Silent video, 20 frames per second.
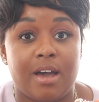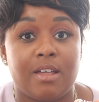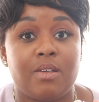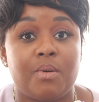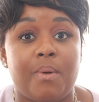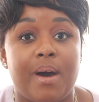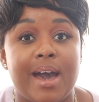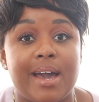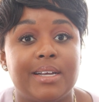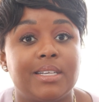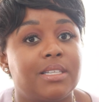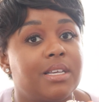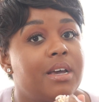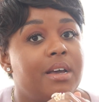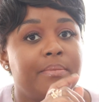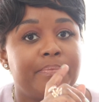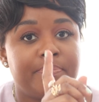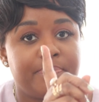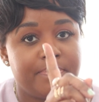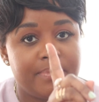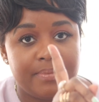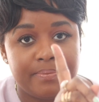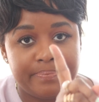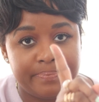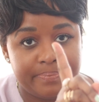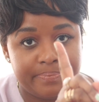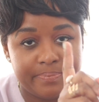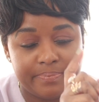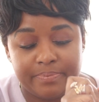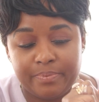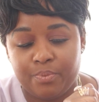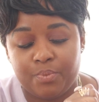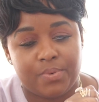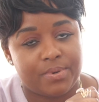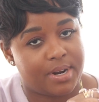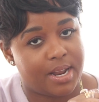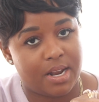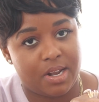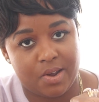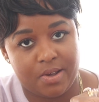Otherwise,
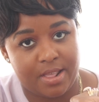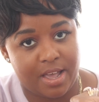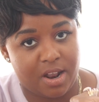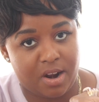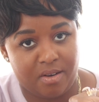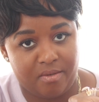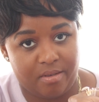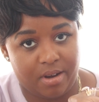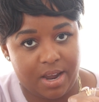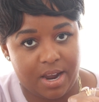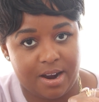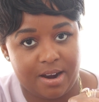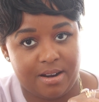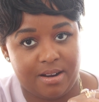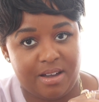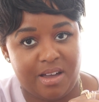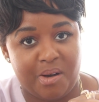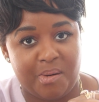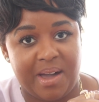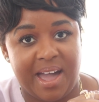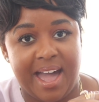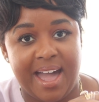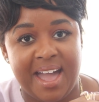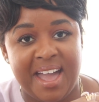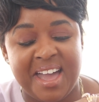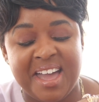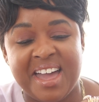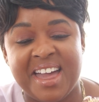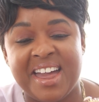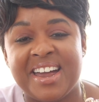we're not doing that over here, okay?